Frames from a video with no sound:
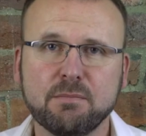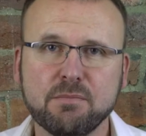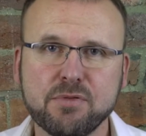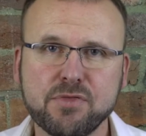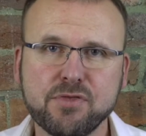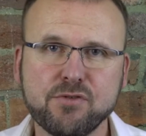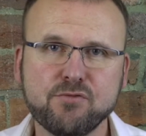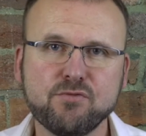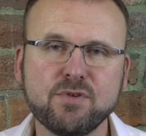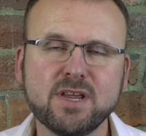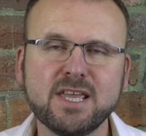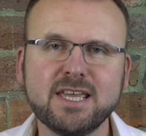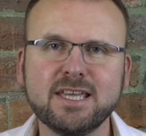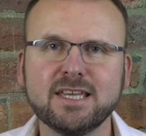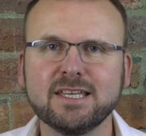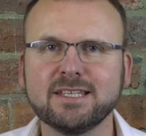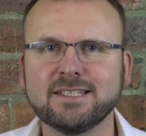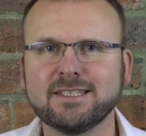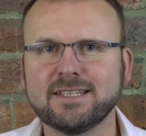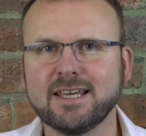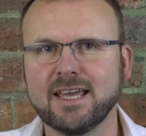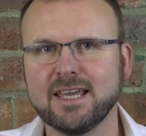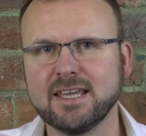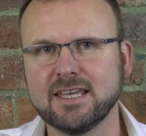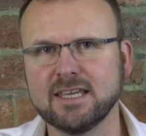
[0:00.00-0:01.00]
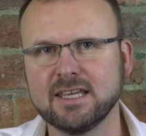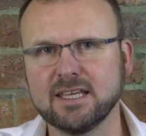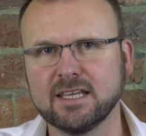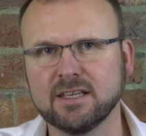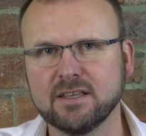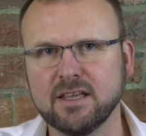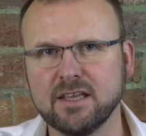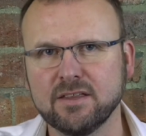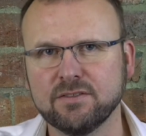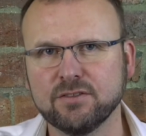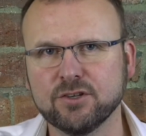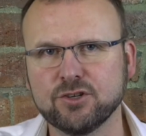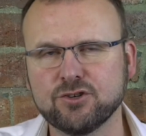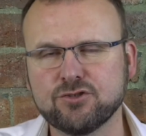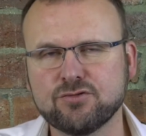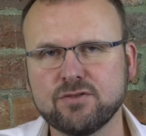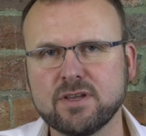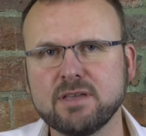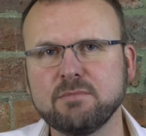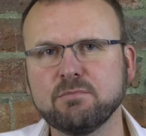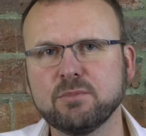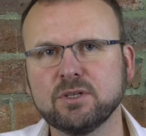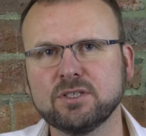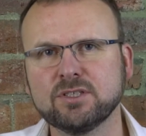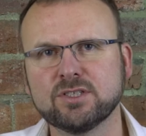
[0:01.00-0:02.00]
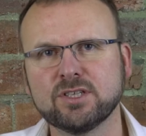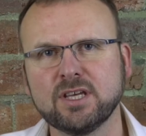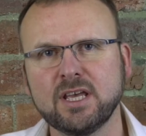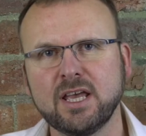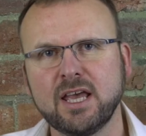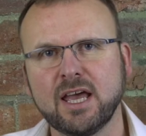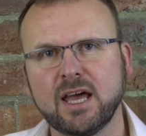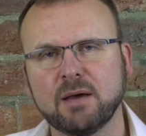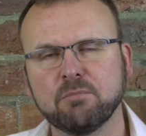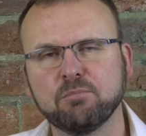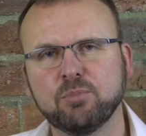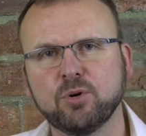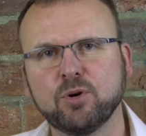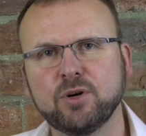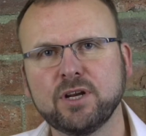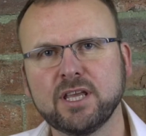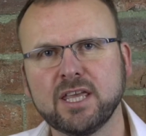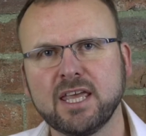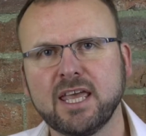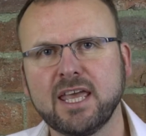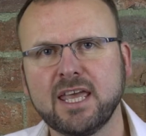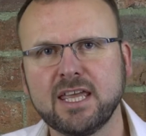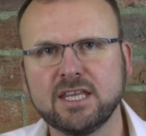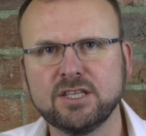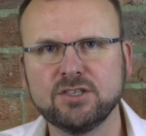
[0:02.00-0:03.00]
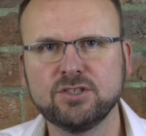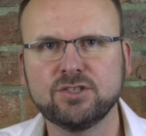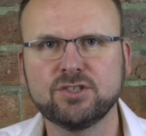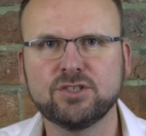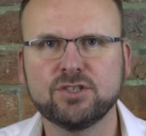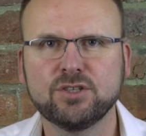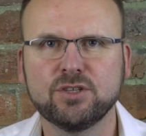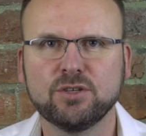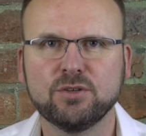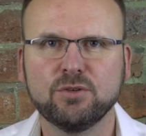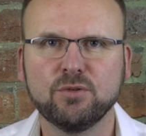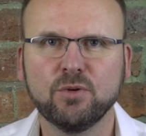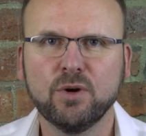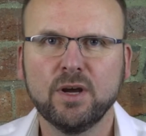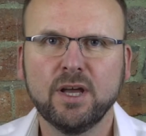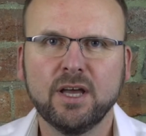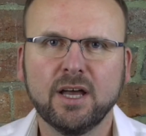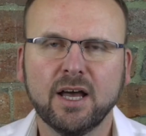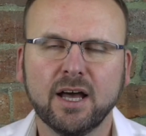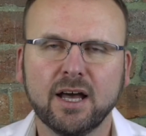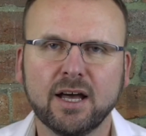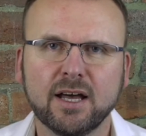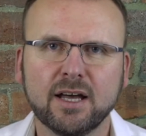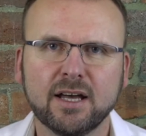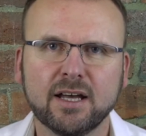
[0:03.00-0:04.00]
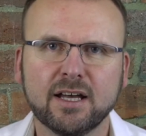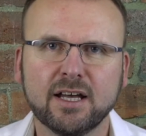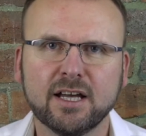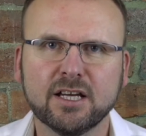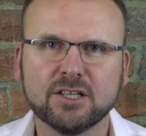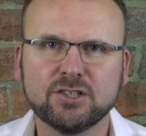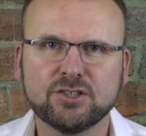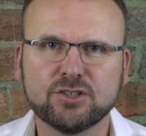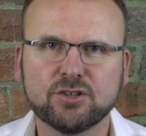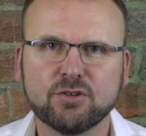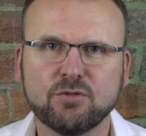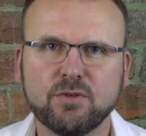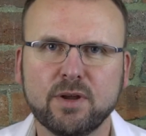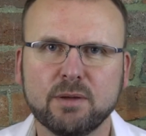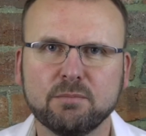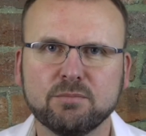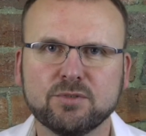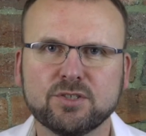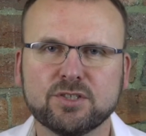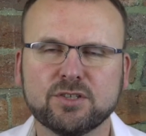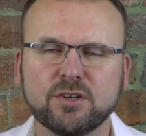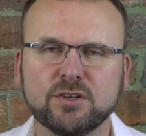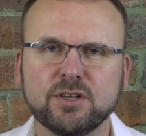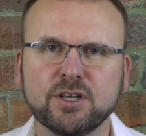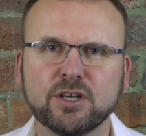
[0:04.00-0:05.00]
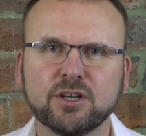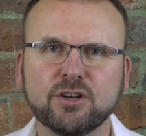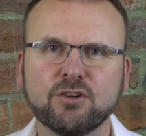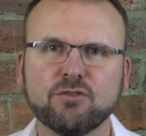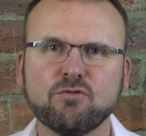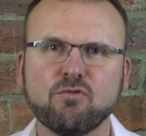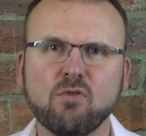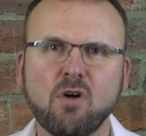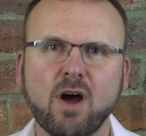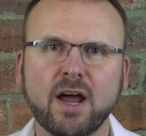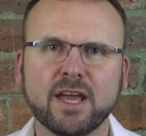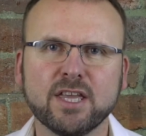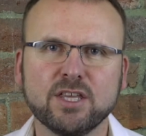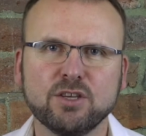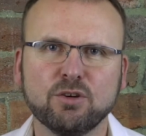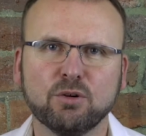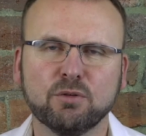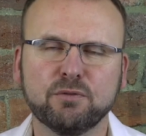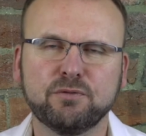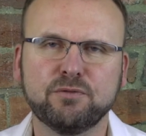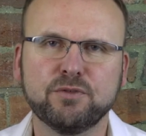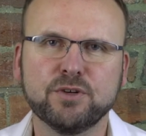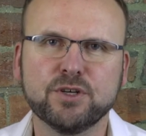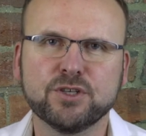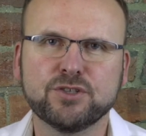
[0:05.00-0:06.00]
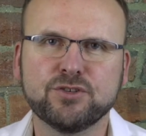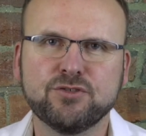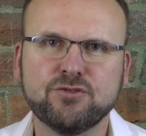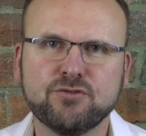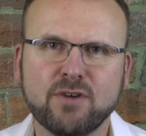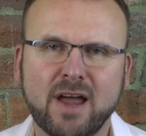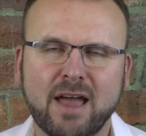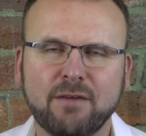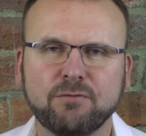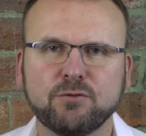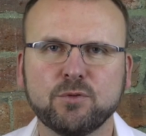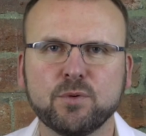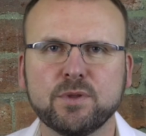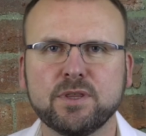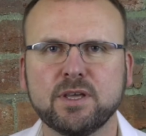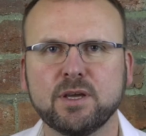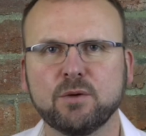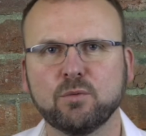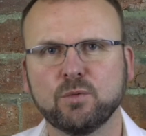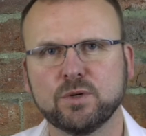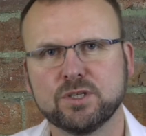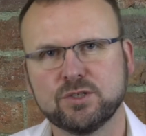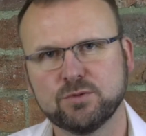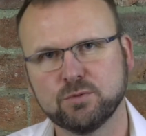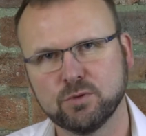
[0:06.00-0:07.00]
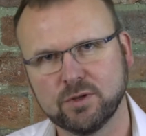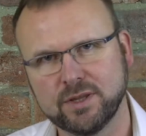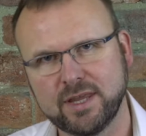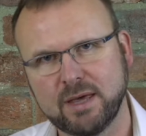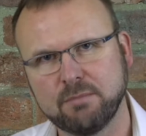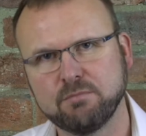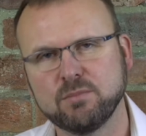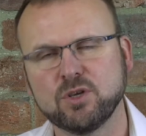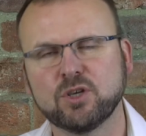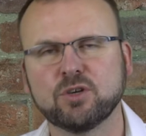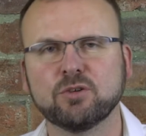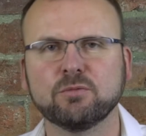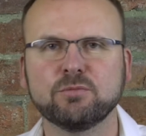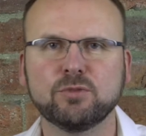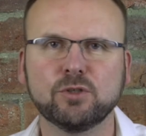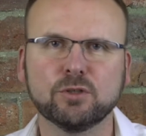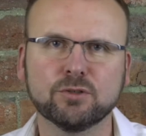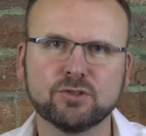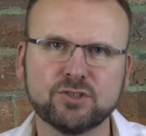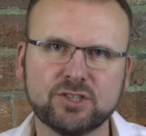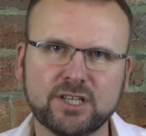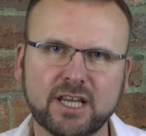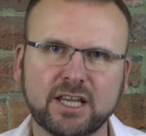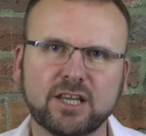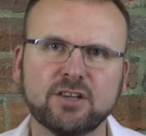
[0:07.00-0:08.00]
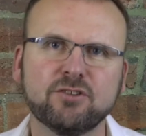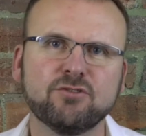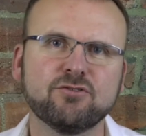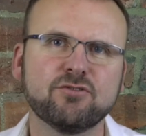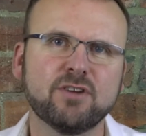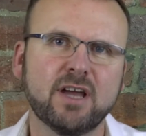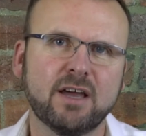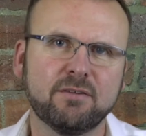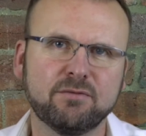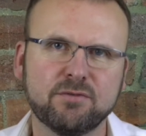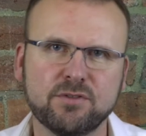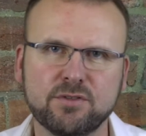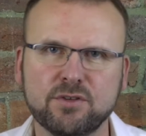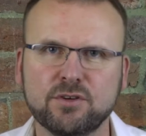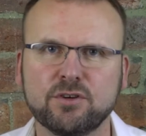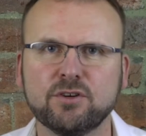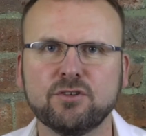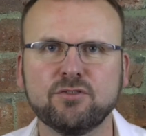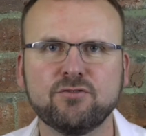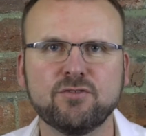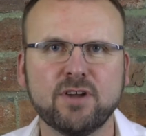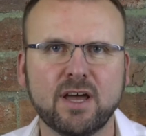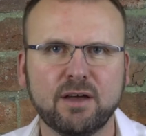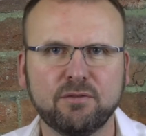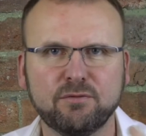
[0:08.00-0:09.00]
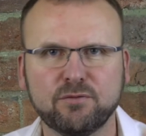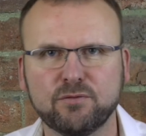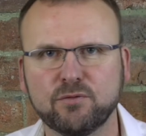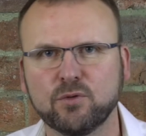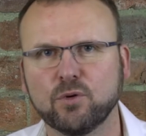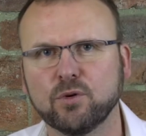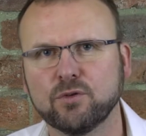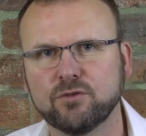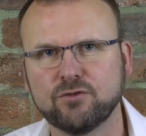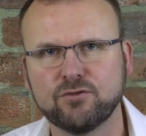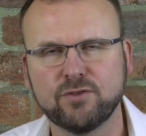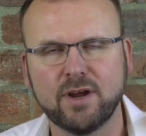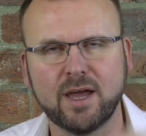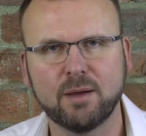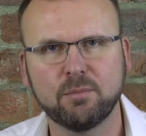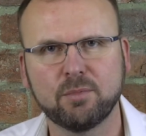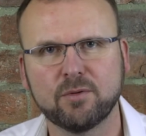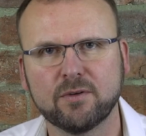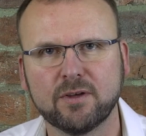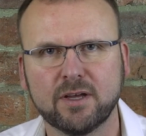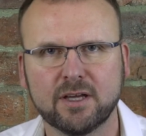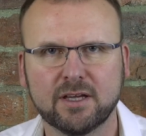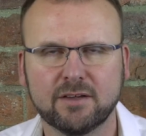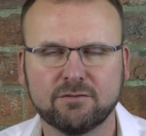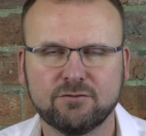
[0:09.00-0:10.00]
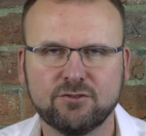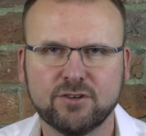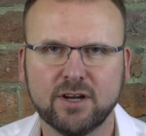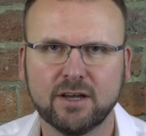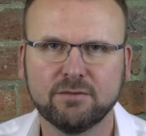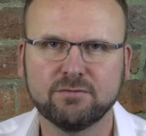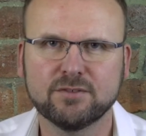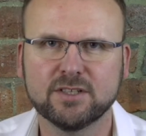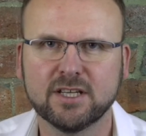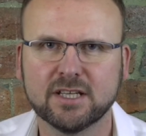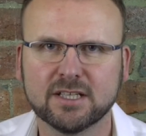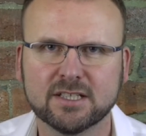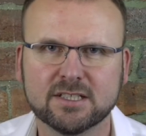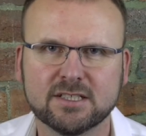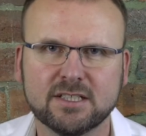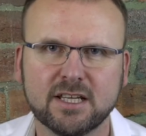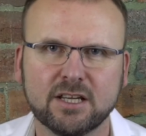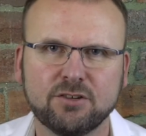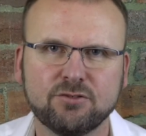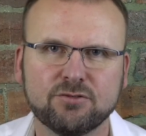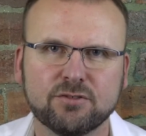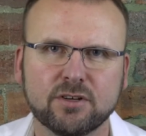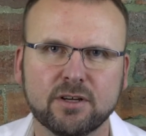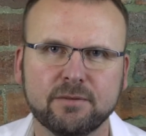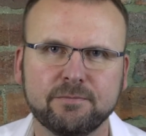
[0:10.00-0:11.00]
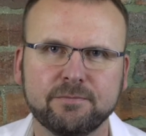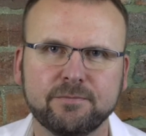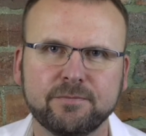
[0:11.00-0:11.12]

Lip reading: 3 is taking the treatment and putting it into a script. So you're going to write your first draft with it, which will then become your second draft, third draft, fourth draft, etc.